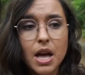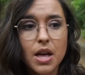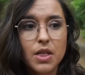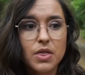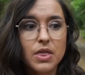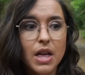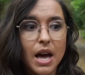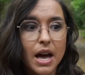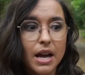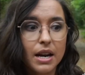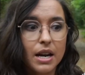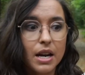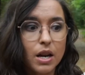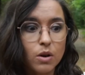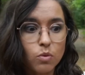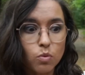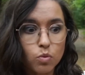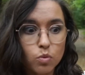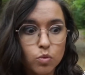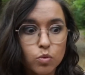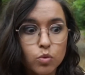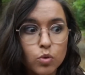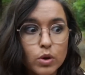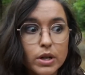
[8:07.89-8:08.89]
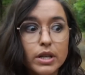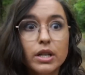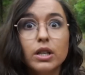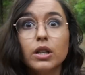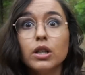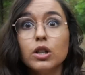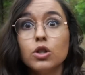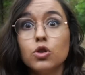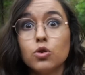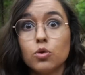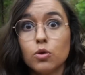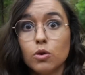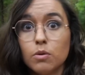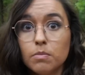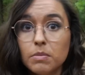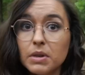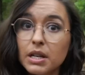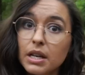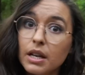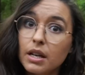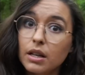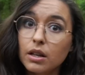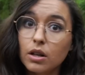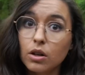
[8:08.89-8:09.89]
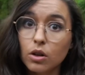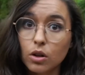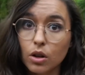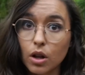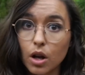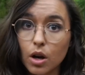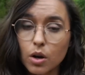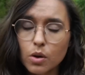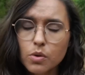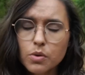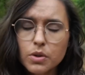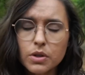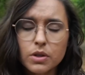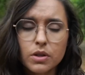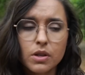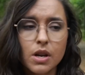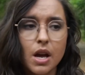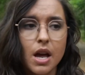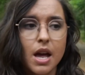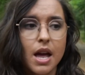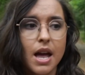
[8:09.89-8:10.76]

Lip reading: that it really drew me in close,